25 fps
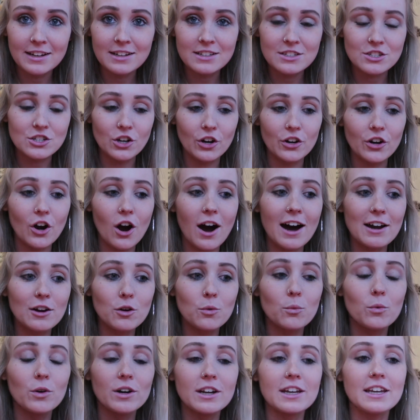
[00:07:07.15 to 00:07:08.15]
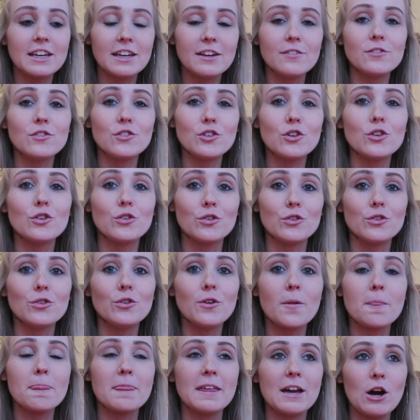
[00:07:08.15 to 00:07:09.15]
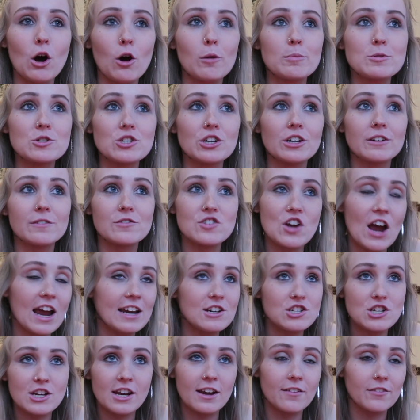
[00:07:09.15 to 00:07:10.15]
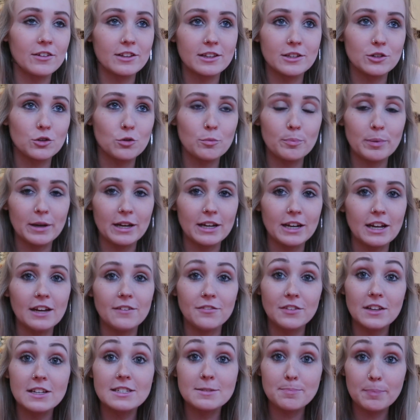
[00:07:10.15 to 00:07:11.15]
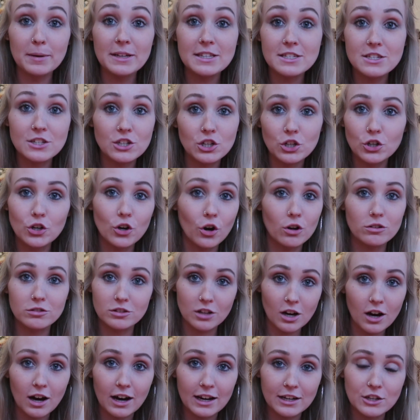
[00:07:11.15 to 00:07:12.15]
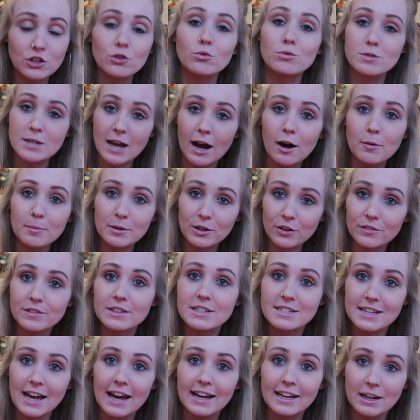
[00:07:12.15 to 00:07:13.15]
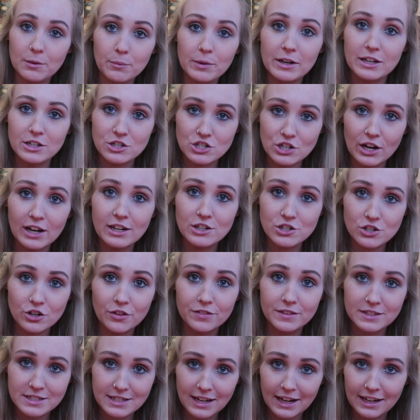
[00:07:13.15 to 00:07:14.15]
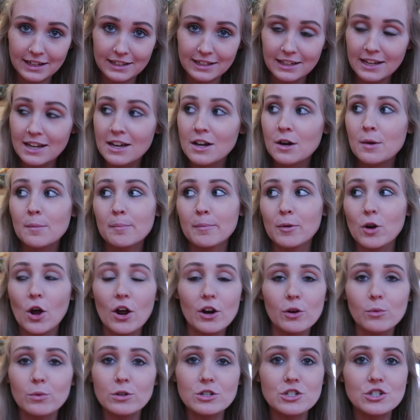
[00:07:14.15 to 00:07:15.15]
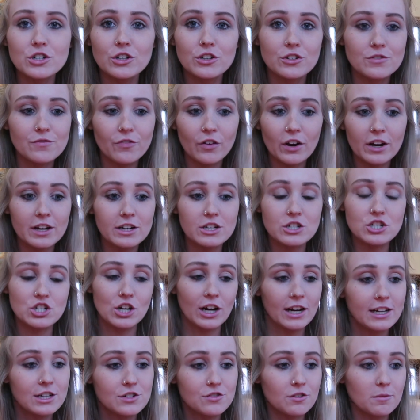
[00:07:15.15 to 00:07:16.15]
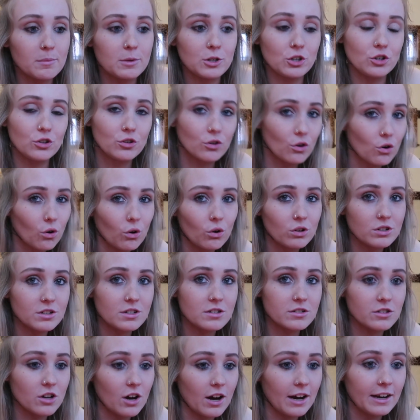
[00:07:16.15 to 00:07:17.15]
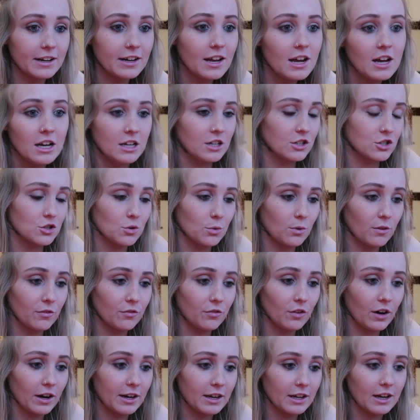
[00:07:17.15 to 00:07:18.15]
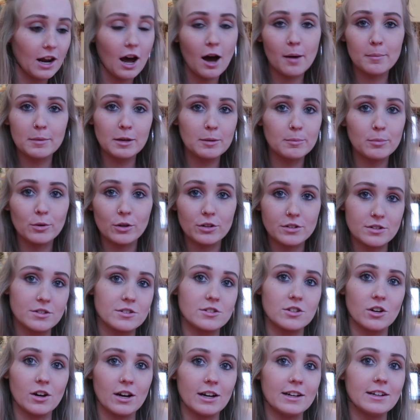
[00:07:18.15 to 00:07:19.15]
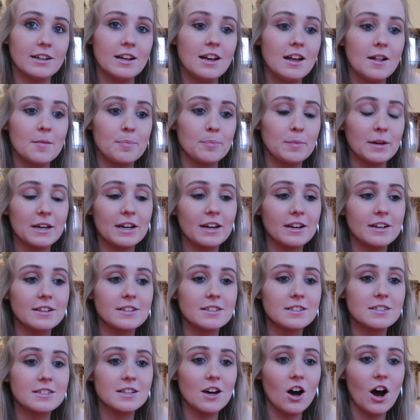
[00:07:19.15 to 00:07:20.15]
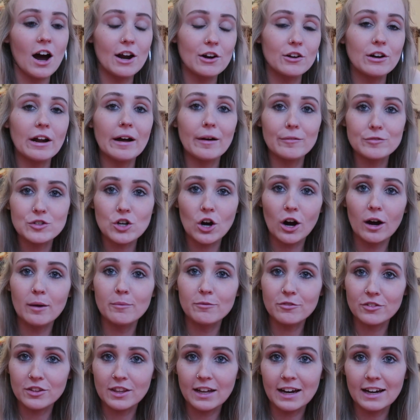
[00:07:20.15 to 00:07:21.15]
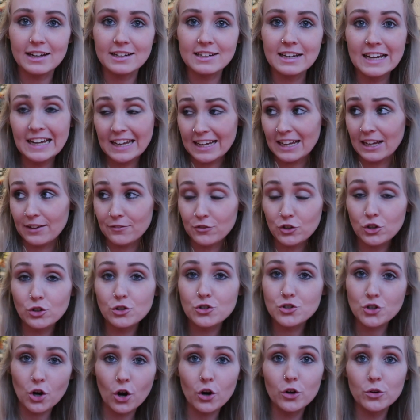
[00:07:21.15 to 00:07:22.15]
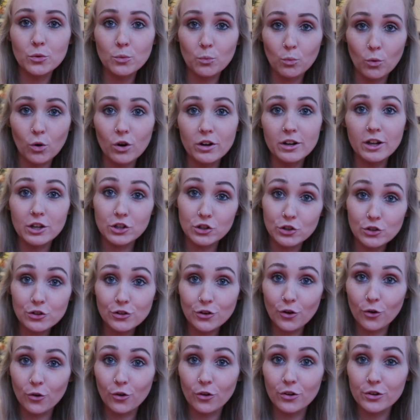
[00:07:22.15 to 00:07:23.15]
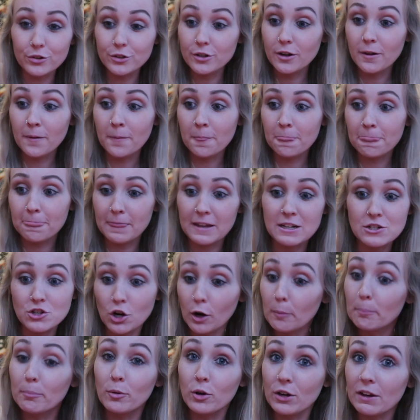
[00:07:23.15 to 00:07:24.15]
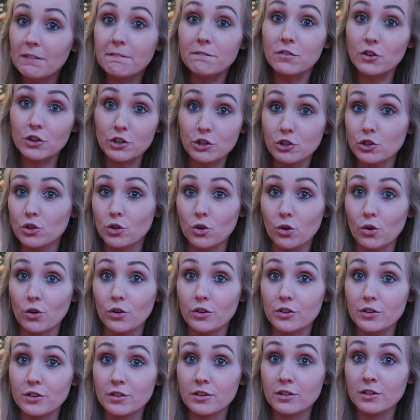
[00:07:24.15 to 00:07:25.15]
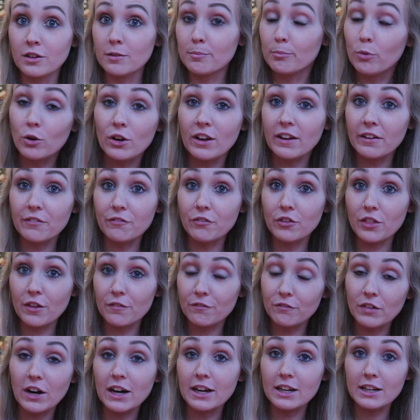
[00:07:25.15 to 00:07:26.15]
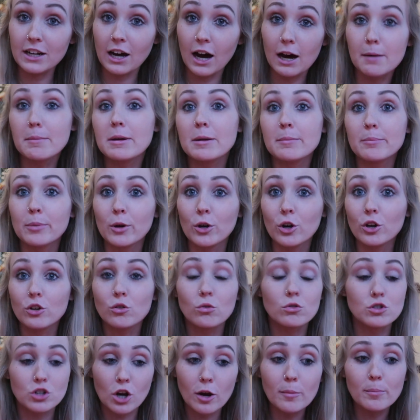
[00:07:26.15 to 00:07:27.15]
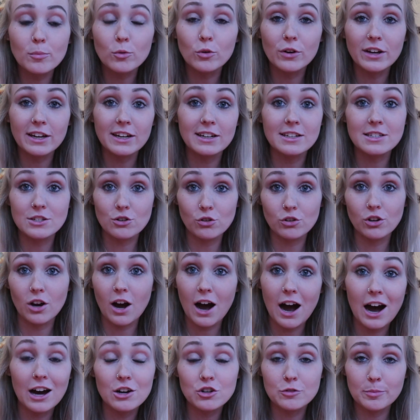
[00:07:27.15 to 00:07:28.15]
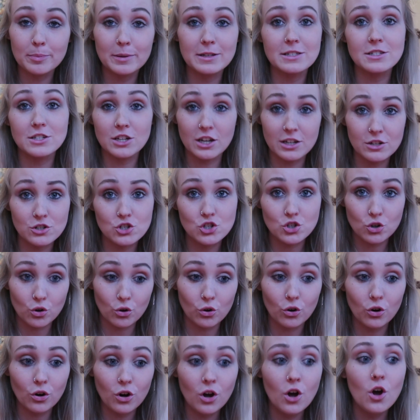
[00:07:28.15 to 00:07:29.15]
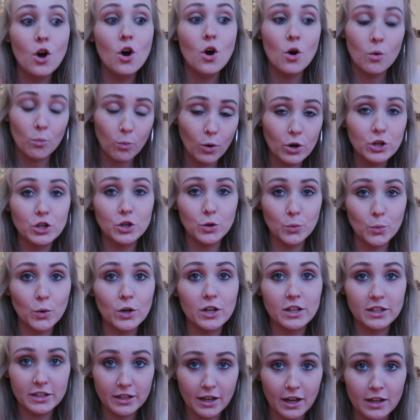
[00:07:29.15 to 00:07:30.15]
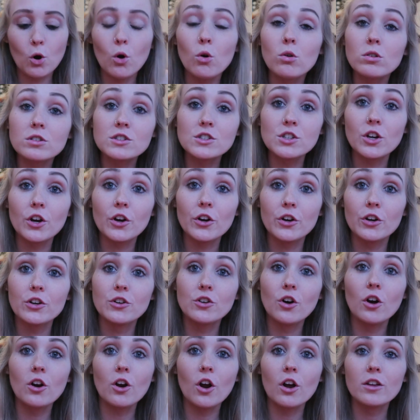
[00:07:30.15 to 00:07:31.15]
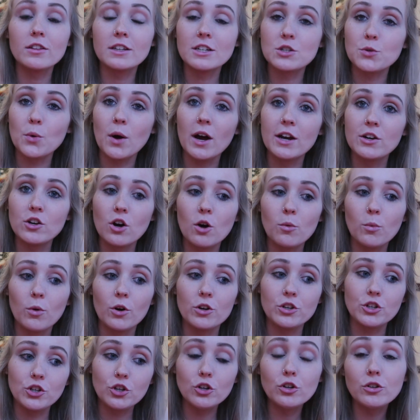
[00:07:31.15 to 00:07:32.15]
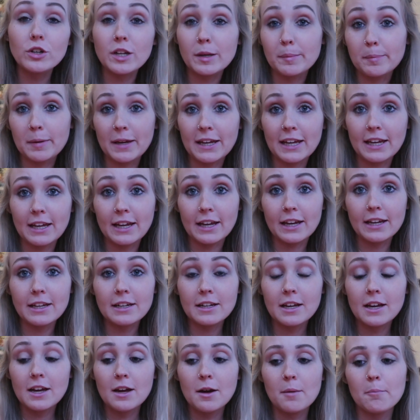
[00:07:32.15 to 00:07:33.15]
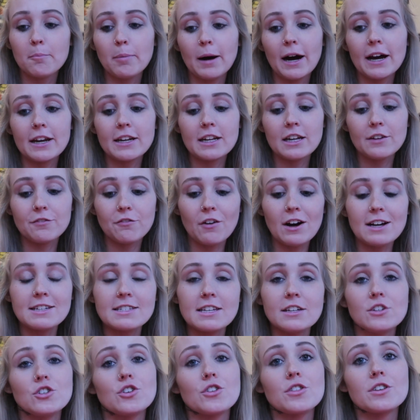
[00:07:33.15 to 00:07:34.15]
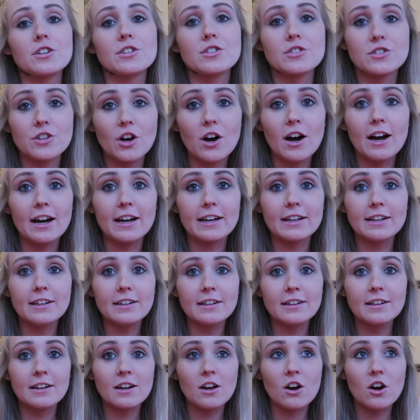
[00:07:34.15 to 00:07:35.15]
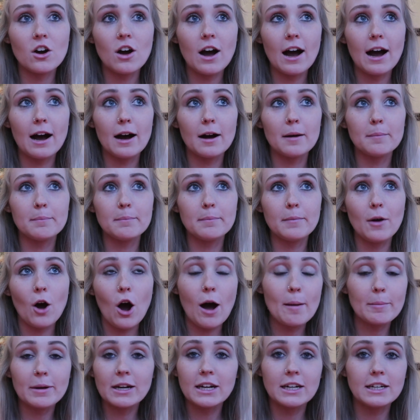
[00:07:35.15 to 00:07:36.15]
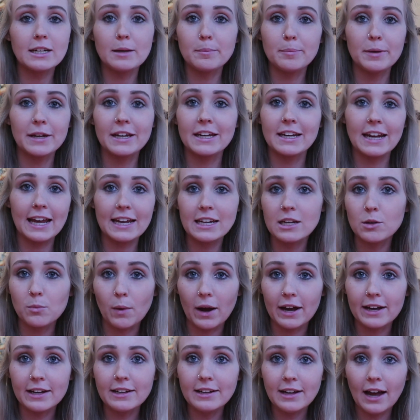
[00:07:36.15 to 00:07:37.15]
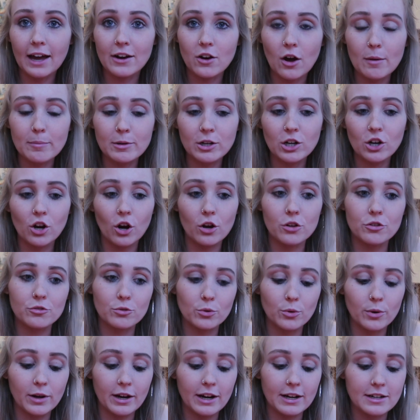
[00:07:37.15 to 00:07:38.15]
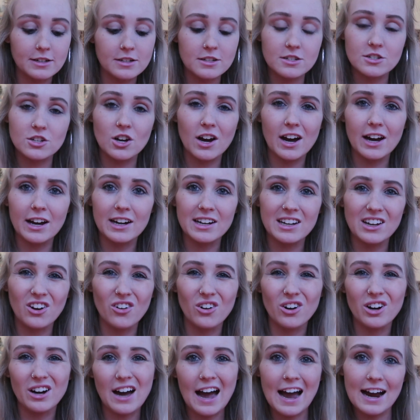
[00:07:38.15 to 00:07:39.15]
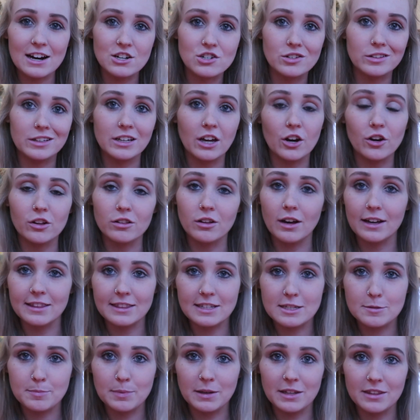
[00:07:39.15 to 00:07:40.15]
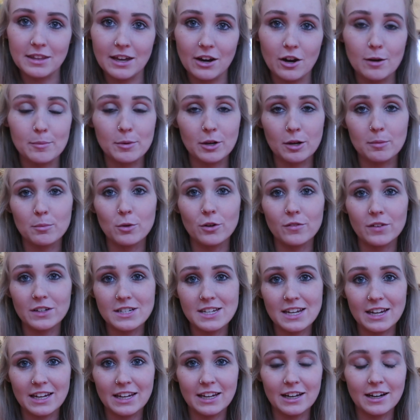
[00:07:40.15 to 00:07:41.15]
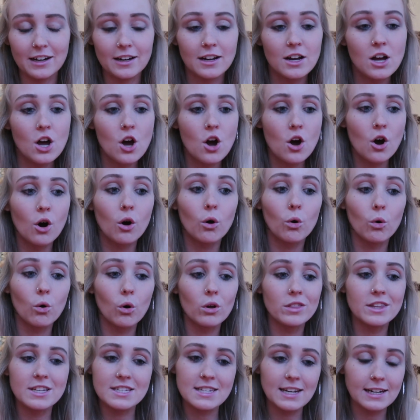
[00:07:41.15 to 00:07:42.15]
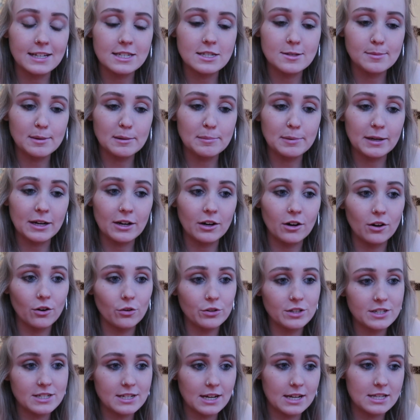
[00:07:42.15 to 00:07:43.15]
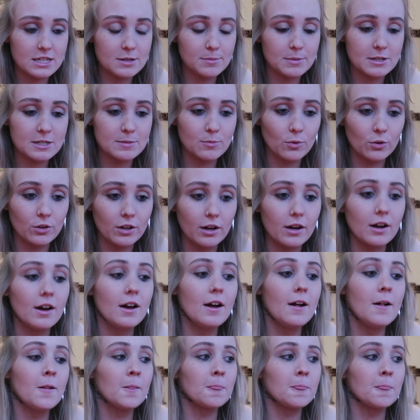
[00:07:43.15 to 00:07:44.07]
So I don't want to give you the option of changing every little bit. If there's bits that you don't like, you'll tell me on the day and we can change it on the day. But I don't want you to fucking change from a unicorn design to a fucking hummingbird design because I don't have time for that. If you don't want a unicorn, then don't book in for a unicorn. Book in for the fucking hummingbird, or don't book in until you're 100% sure what you want to get. Also, not only do I not want you nitpicking it, but if I send you the design, I'm gonna nitpick it anyway, and I'm gonna go through it and decide, oh, actually, I don't like this bit there, I'm gonna move it to here, or this needs to be bigger, or this needs to be smaller.